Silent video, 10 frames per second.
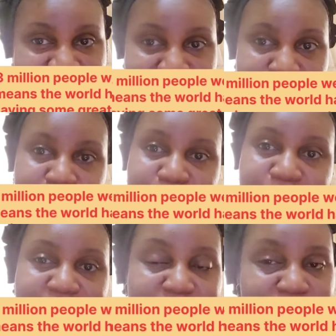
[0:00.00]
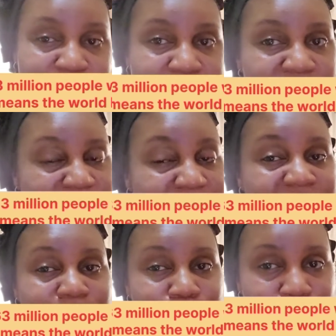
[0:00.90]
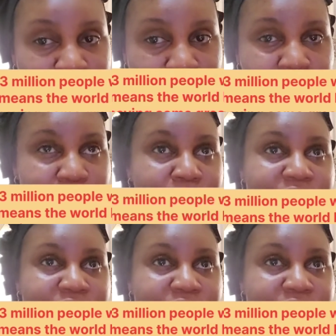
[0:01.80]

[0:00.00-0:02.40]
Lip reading: people who would have given like big, huge